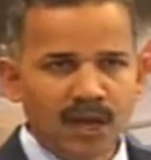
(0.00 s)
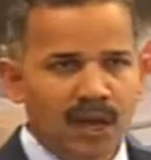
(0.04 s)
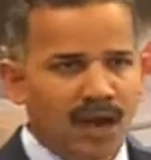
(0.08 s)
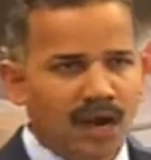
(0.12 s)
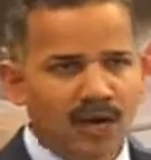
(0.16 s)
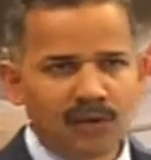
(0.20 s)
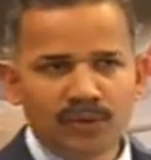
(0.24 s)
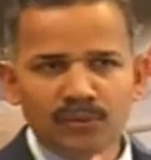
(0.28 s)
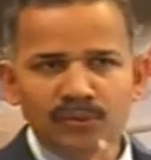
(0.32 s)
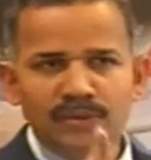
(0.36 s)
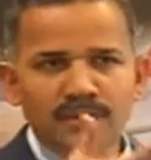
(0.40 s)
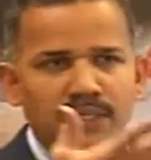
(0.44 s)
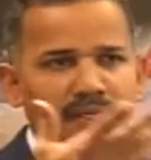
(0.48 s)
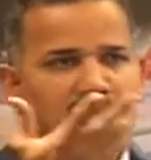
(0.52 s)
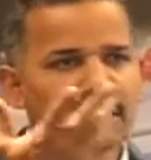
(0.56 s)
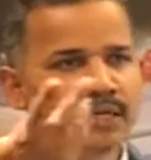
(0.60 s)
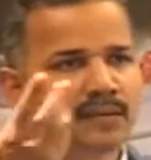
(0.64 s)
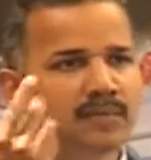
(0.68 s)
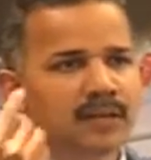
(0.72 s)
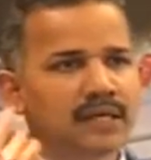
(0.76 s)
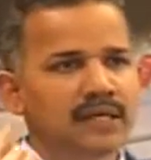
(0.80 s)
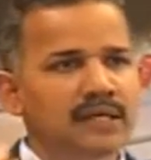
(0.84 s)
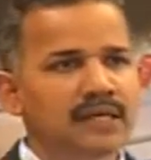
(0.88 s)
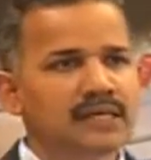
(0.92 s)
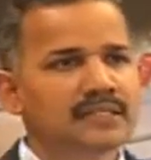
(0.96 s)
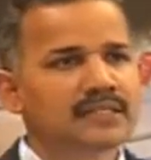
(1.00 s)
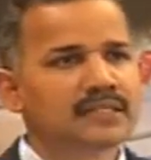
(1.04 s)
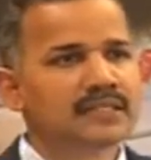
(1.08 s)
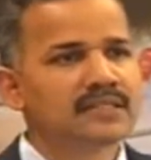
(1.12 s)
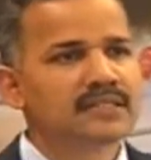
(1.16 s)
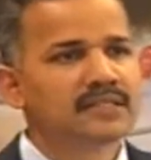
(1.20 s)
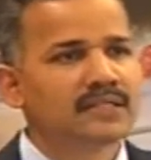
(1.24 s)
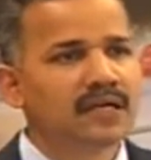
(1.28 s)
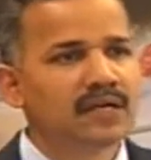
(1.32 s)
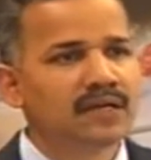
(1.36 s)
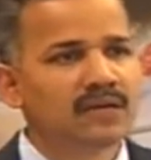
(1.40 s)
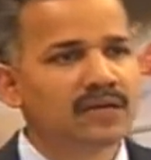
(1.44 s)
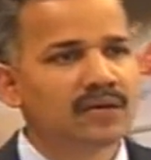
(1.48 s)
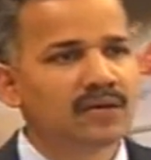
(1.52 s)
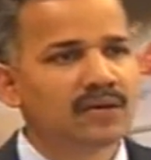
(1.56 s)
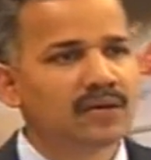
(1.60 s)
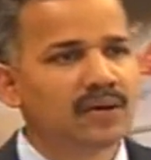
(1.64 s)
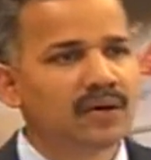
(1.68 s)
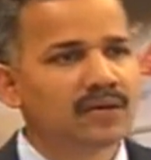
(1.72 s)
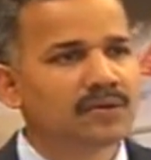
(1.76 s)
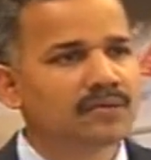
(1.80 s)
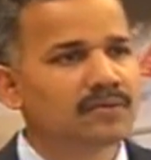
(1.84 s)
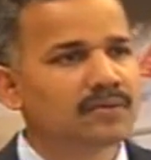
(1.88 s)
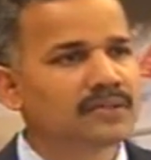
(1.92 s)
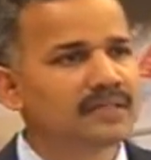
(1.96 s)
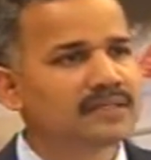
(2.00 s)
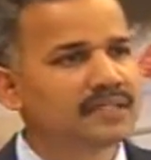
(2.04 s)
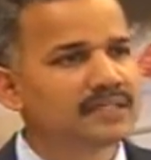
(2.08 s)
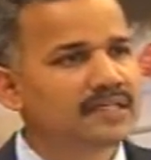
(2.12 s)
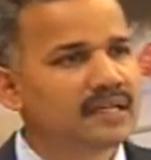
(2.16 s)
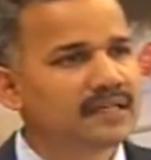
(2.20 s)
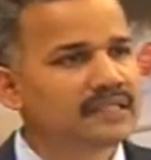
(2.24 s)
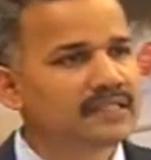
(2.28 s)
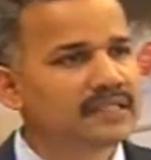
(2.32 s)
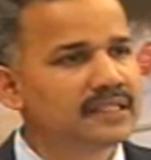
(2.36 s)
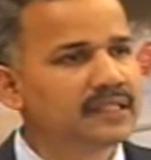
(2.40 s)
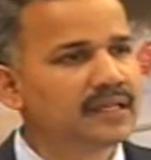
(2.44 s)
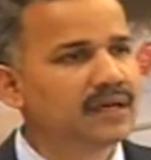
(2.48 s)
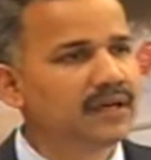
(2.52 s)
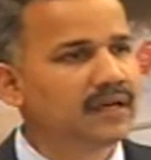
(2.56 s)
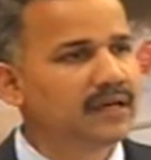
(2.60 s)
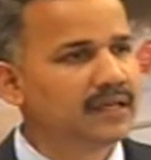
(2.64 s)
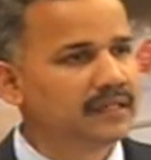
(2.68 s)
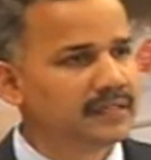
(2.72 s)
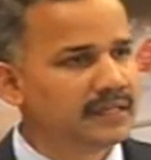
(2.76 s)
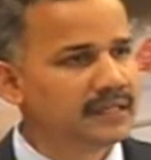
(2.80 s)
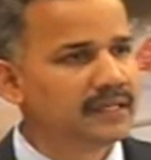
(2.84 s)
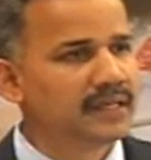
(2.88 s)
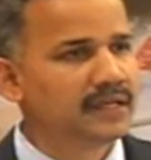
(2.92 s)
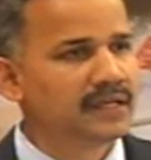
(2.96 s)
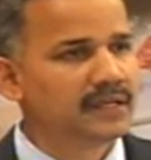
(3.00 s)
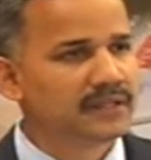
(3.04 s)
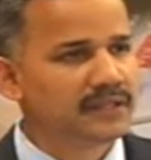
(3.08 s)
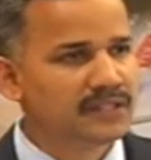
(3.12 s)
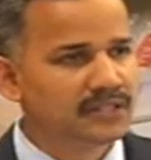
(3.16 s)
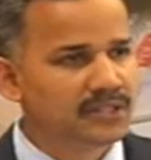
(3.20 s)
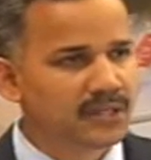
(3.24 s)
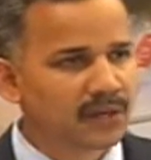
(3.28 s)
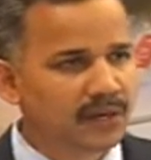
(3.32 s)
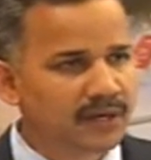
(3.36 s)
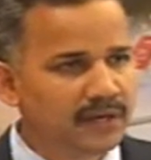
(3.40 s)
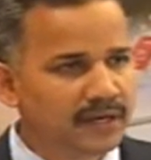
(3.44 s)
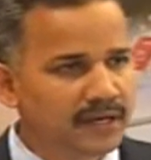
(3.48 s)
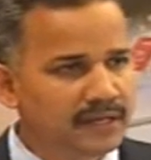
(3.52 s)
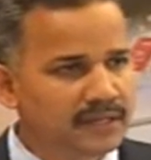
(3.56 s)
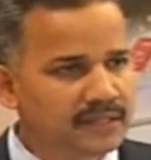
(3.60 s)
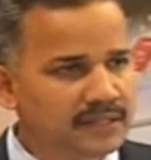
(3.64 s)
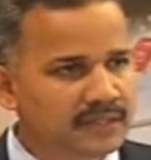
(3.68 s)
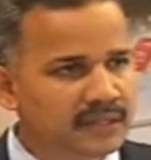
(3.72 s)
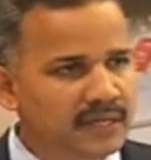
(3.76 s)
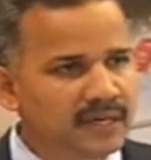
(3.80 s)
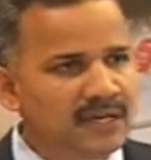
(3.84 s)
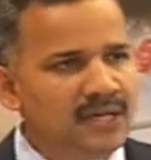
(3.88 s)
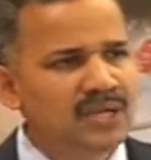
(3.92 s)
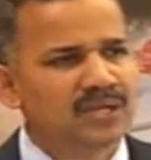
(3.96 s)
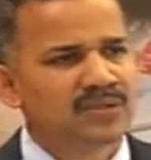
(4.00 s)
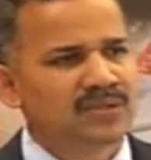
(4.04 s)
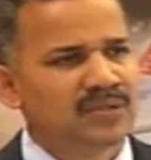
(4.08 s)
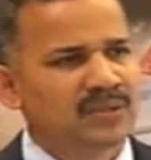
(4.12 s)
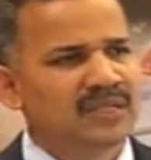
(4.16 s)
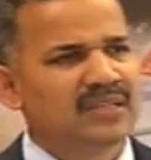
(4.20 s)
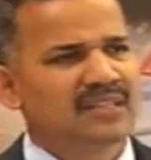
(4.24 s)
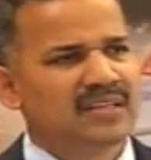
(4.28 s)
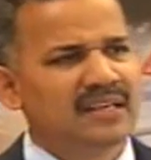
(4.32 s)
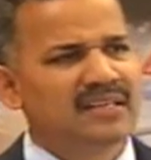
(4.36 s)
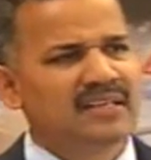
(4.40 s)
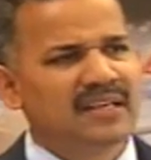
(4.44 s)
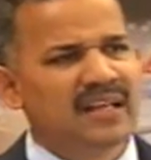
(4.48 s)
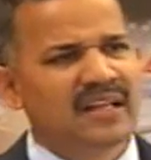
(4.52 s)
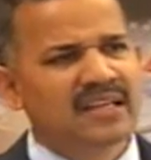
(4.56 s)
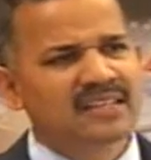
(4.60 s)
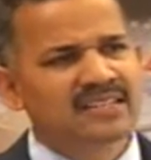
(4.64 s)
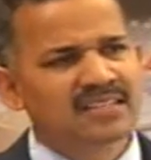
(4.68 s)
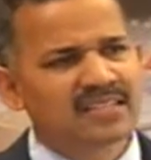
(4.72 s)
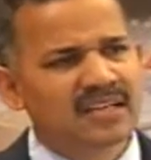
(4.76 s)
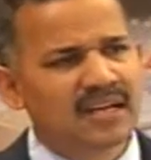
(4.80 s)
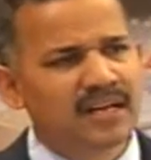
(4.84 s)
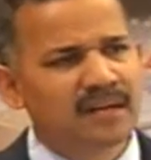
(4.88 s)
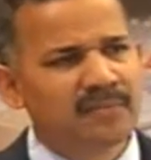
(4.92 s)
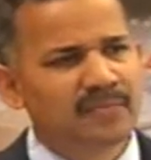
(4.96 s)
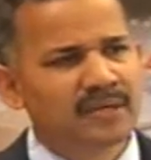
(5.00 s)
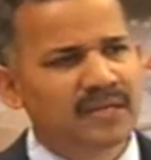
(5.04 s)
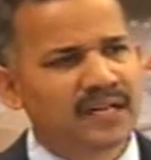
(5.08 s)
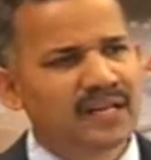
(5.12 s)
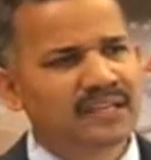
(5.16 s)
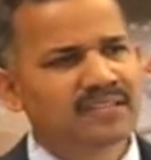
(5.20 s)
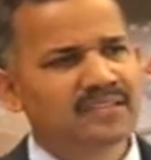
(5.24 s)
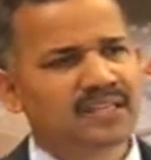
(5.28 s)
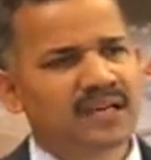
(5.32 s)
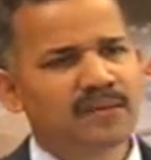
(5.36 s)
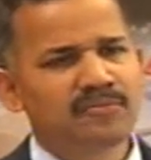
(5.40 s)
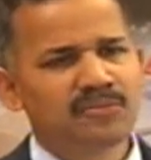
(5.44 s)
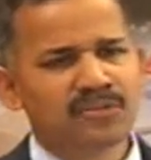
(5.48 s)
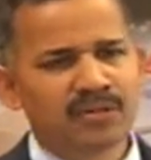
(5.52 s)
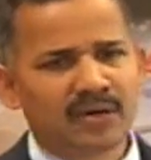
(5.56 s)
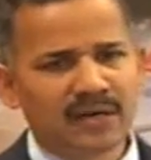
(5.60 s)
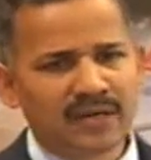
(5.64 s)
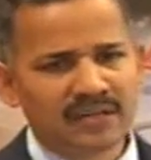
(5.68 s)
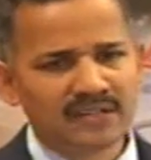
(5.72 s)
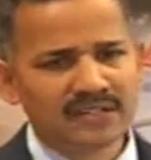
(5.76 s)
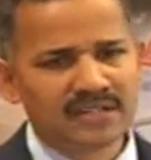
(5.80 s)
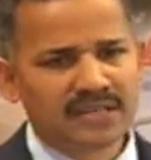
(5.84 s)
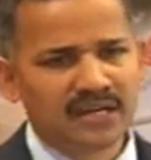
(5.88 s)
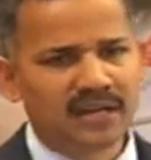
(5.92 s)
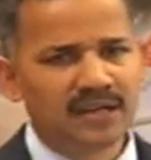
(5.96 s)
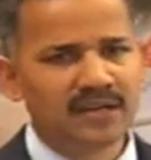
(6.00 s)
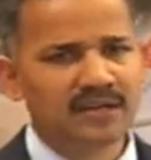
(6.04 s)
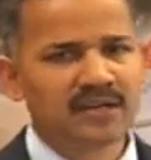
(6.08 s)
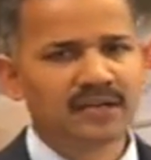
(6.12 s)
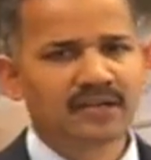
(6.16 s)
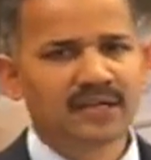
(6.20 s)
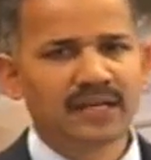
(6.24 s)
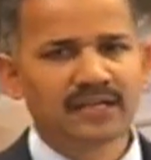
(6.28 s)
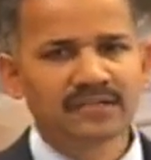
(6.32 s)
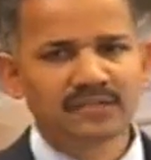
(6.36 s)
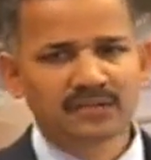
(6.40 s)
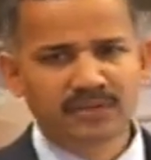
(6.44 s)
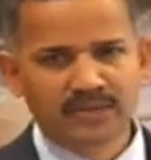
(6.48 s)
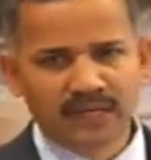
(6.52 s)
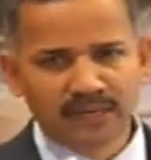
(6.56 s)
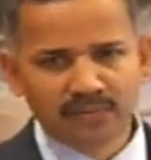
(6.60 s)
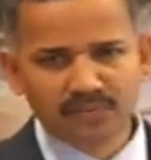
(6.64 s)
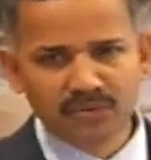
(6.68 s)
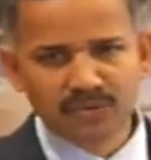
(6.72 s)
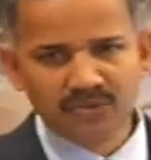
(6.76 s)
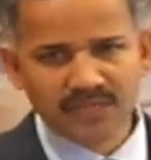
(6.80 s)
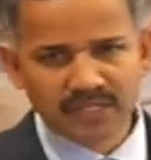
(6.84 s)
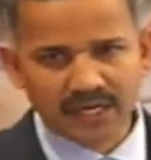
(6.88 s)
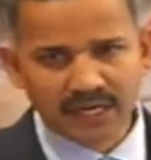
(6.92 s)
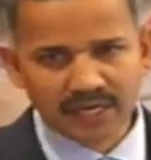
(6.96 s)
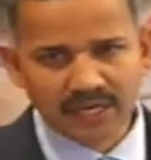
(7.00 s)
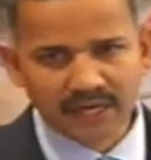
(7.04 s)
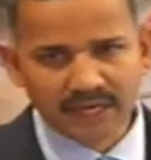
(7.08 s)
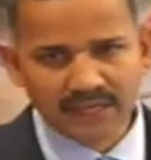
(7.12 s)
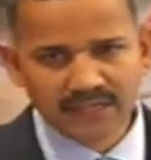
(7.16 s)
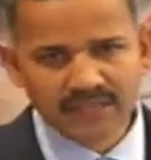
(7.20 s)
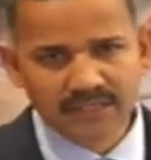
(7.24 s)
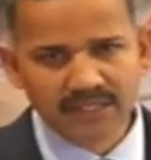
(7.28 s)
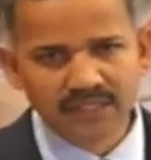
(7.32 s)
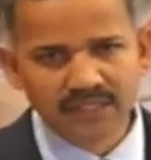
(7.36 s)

I don't think anybody else has done cartoon digitizing or anything here in this audience. So it takes time. It takes time to understand. It takes time to standardize